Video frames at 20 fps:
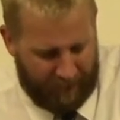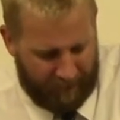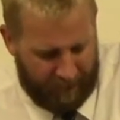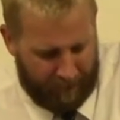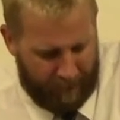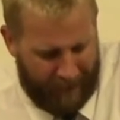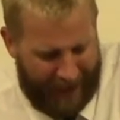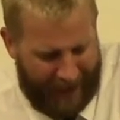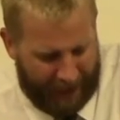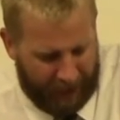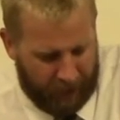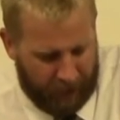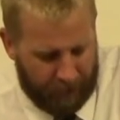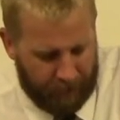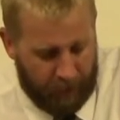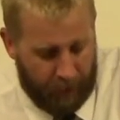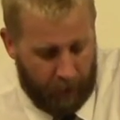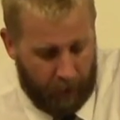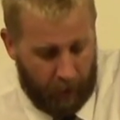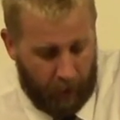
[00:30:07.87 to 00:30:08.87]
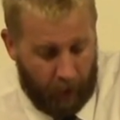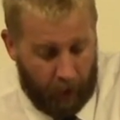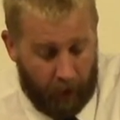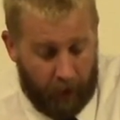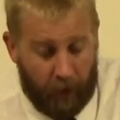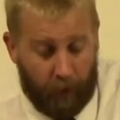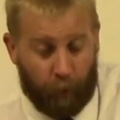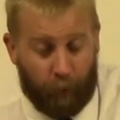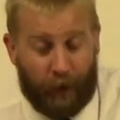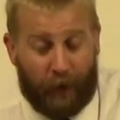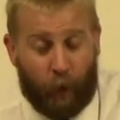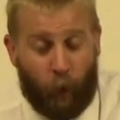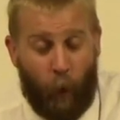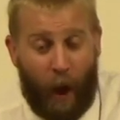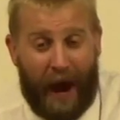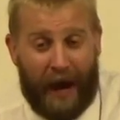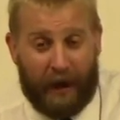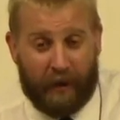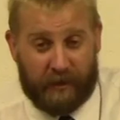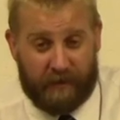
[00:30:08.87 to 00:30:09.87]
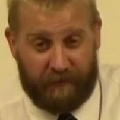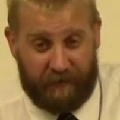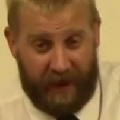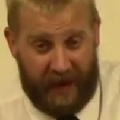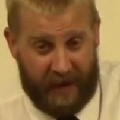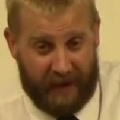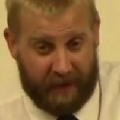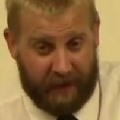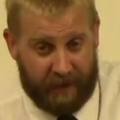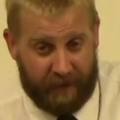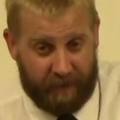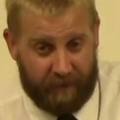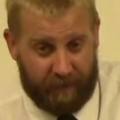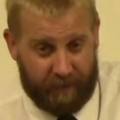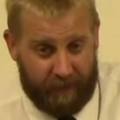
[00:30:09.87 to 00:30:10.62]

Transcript: of a battle requires faith.